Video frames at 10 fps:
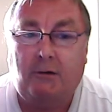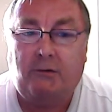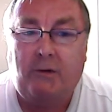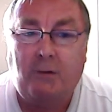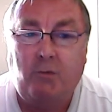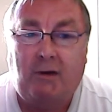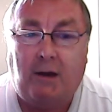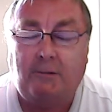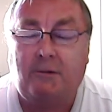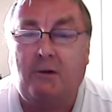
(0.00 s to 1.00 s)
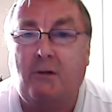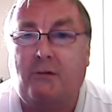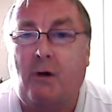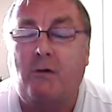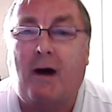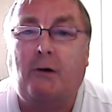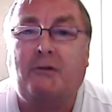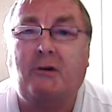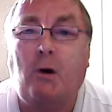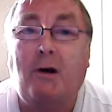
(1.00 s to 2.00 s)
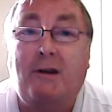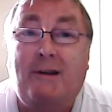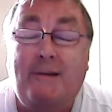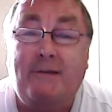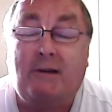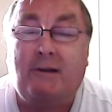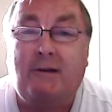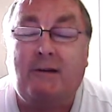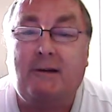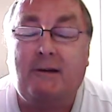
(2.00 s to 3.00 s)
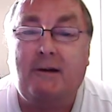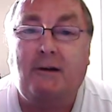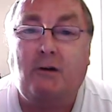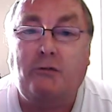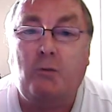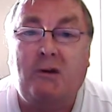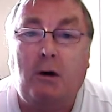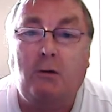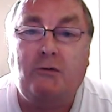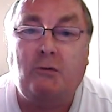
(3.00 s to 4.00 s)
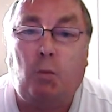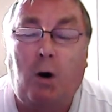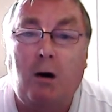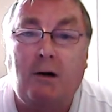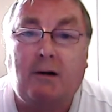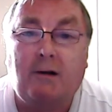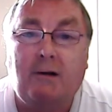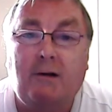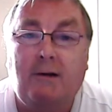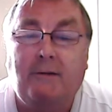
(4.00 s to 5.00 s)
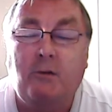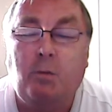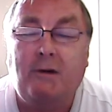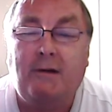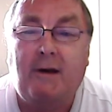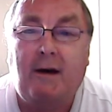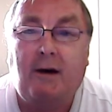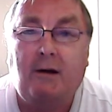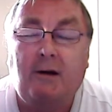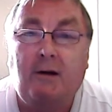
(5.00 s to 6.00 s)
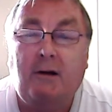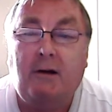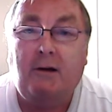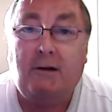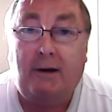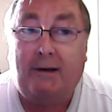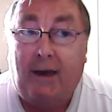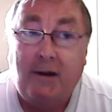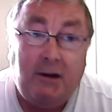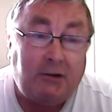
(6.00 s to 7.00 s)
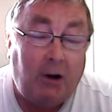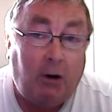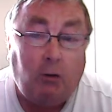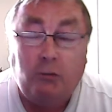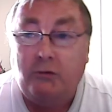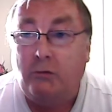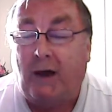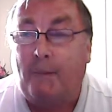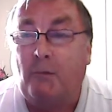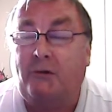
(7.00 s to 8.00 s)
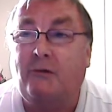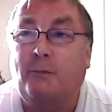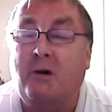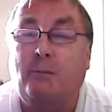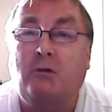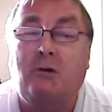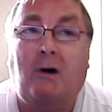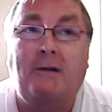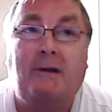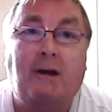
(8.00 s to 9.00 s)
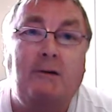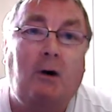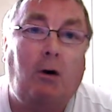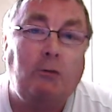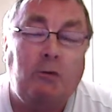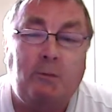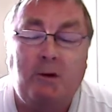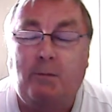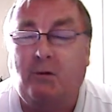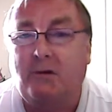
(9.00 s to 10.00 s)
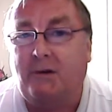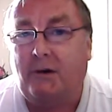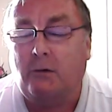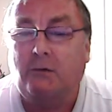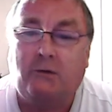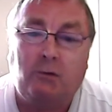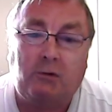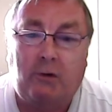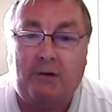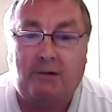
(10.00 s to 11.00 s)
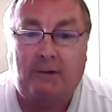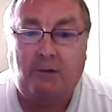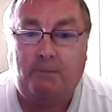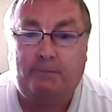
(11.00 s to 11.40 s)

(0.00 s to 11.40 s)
So then we get thrown out to earn a living, and off we go to work, and everybody there, again, it's a whole new gamut of people. You either get on with people or you don't, and all the rest of it.